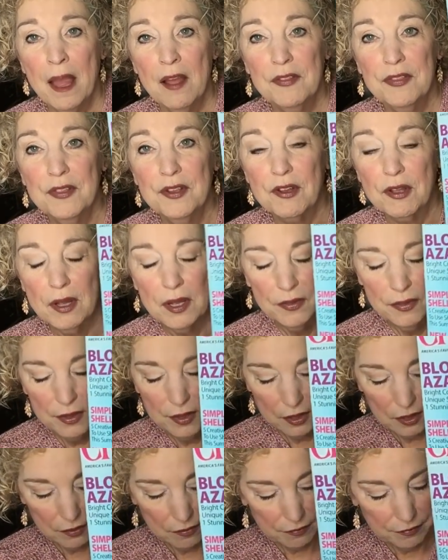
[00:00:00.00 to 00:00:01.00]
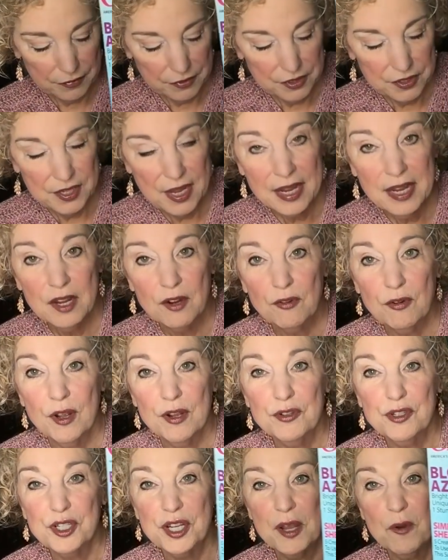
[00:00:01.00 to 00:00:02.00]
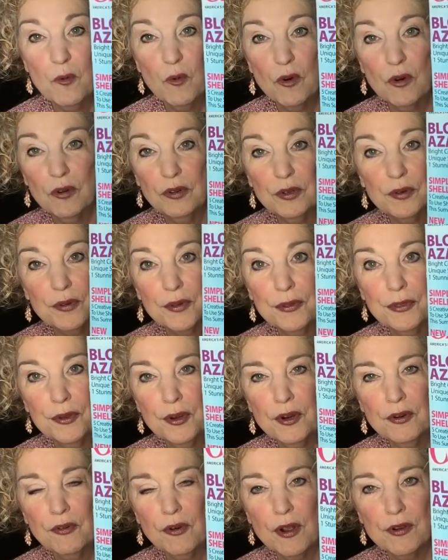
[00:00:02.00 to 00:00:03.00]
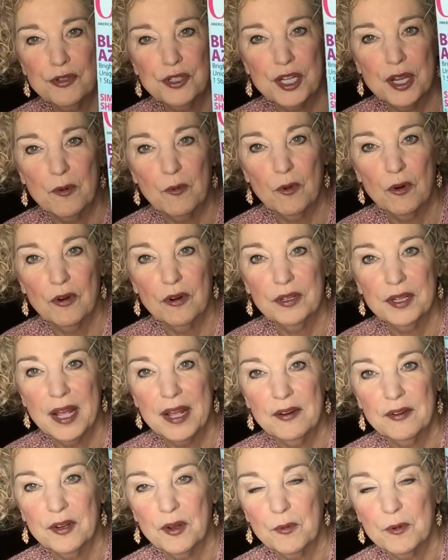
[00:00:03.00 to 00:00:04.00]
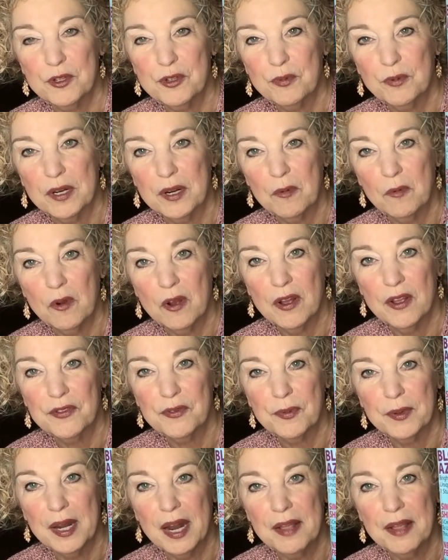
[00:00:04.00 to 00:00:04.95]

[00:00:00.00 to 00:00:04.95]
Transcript: The second Crochet World, or the third Crochet World, I don't know which one it was, but